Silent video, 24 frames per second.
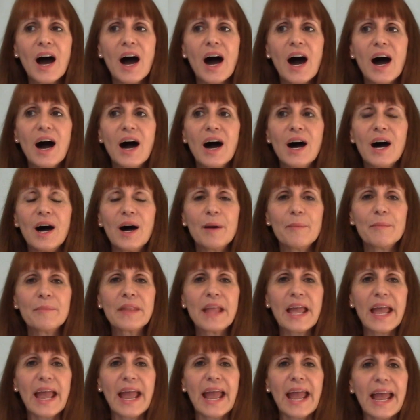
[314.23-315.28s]

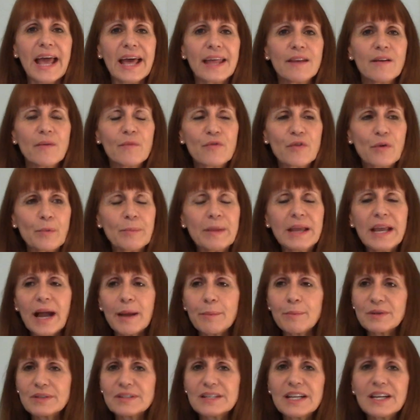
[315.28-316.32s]
And for me, I
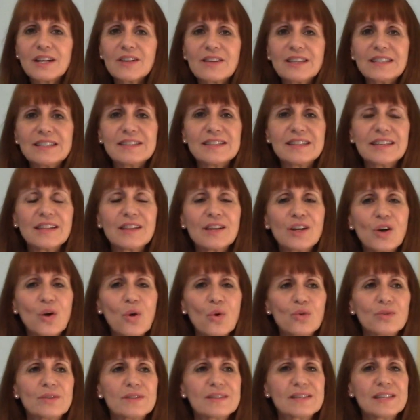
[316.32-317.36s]
particularly see the
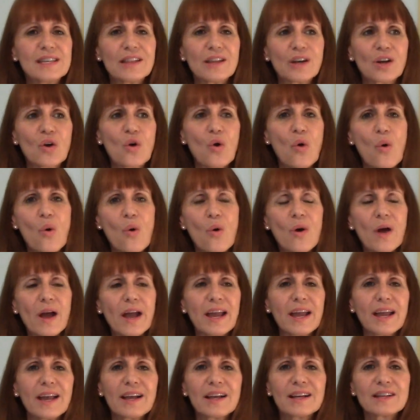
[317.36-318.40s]
golden sea, the
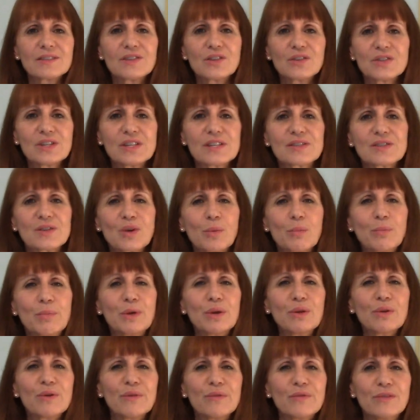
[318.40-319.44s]
koi, because they're just so
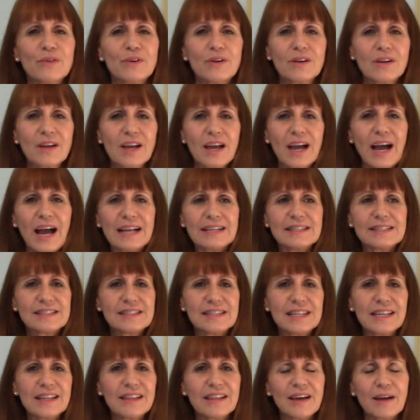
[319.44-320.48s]
beautiful. I
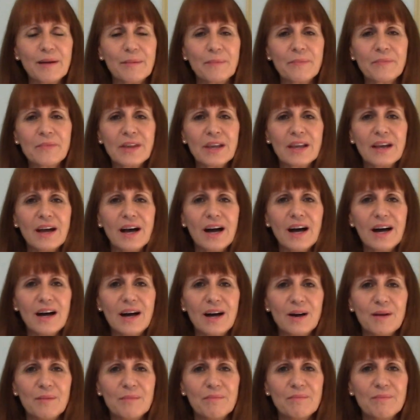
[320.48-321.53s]
see them
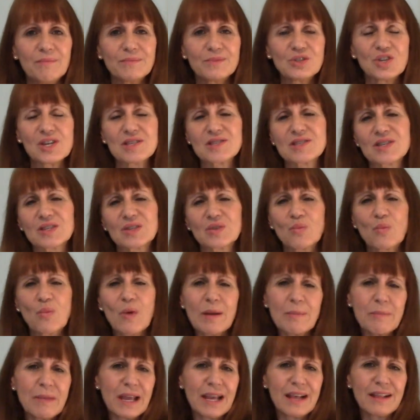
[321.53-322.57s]
just
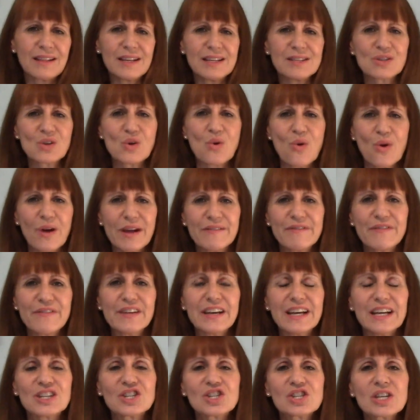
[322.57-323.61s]
swimming, these koi
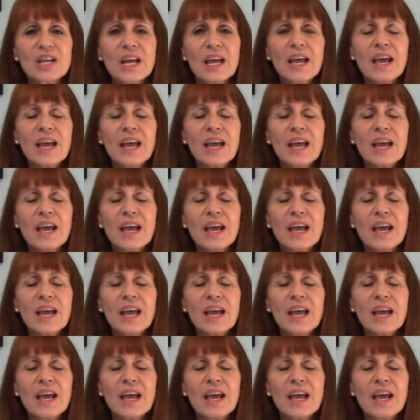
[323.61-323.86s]
fish.